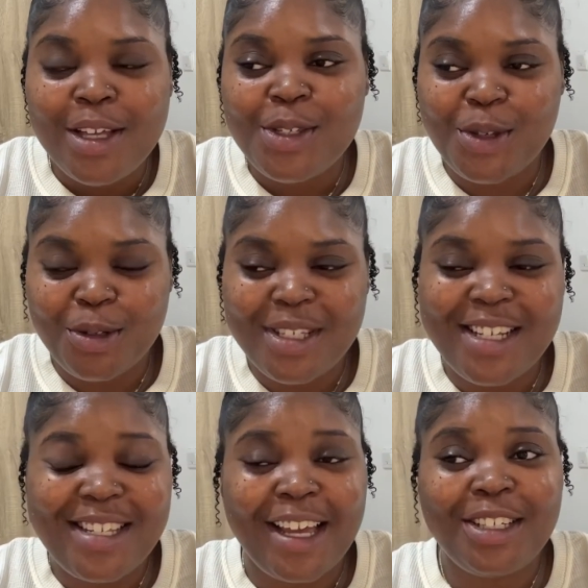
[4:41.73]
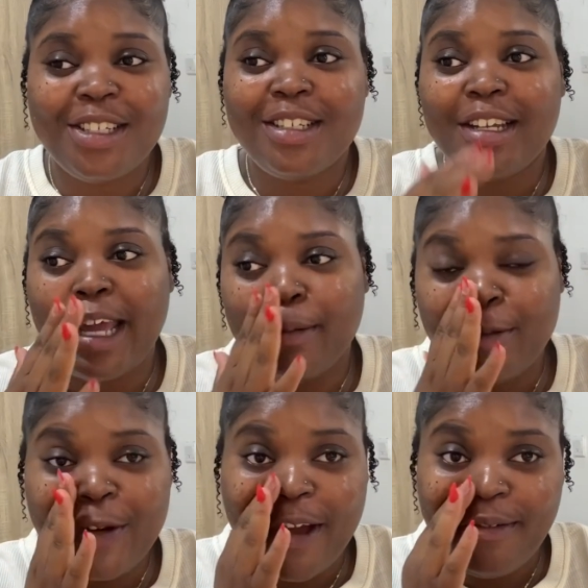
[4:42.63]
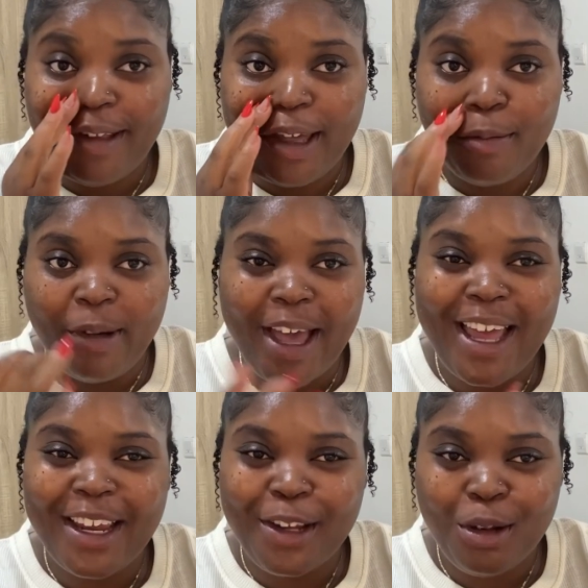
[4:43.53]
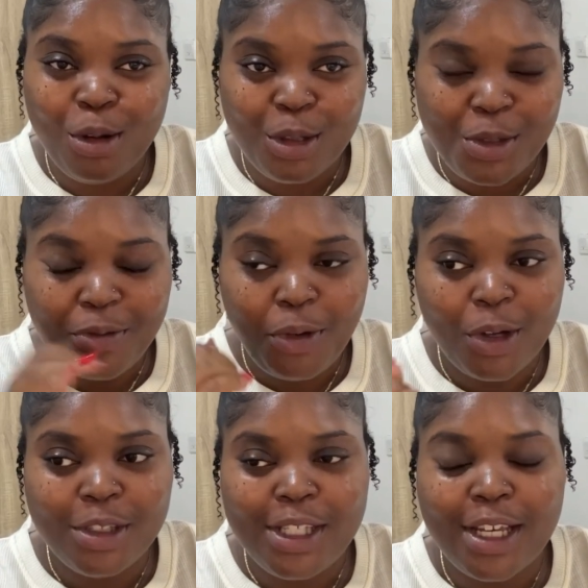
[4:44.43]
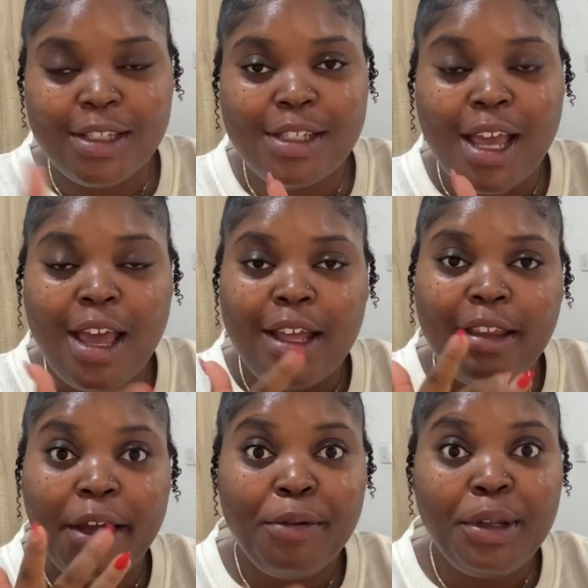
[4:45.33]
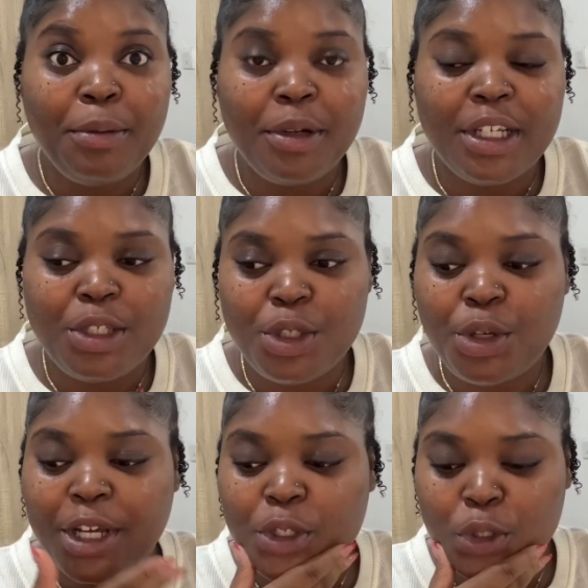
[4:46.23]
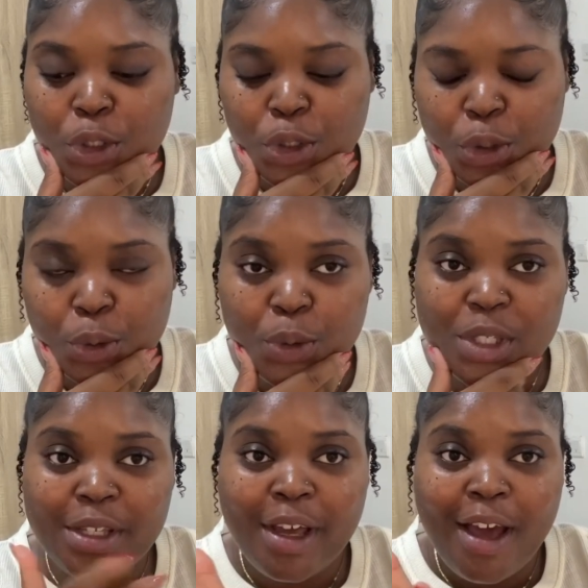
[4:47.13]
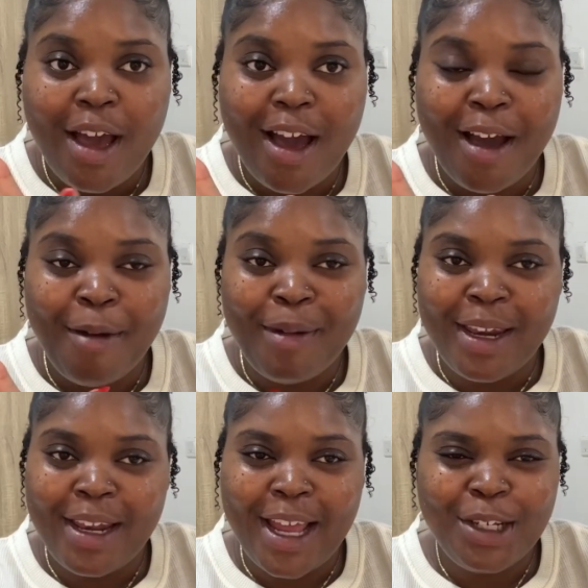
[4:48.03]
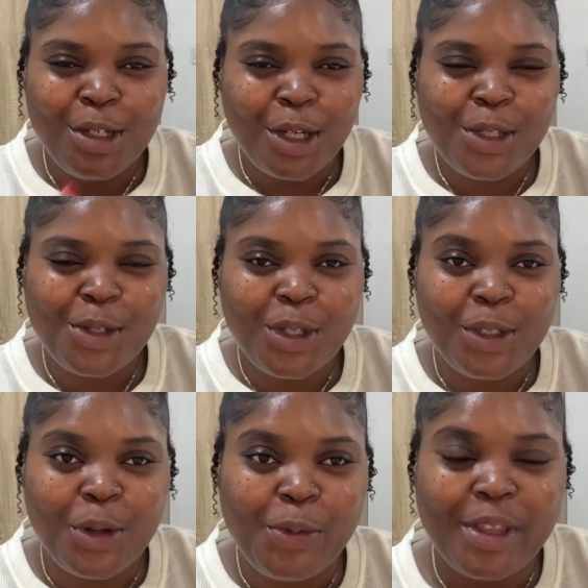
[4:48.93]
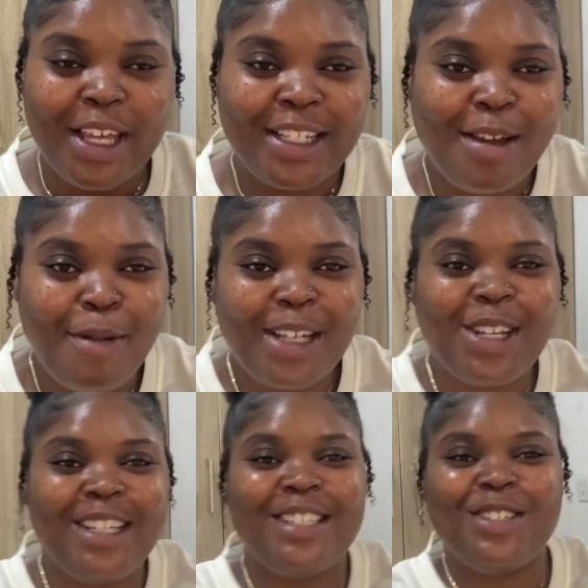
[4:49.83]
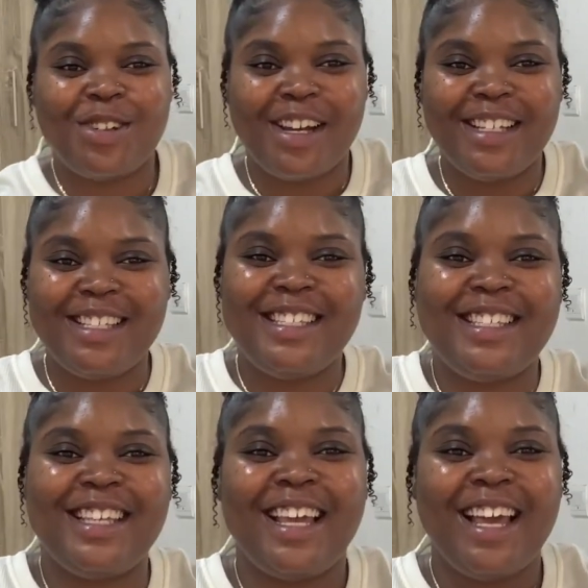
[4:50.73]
So today's actually the day I'm traveling, but I had a lot of content that I really wanted to try to shoot. Um, and I just got done with that. I'm actually dressed.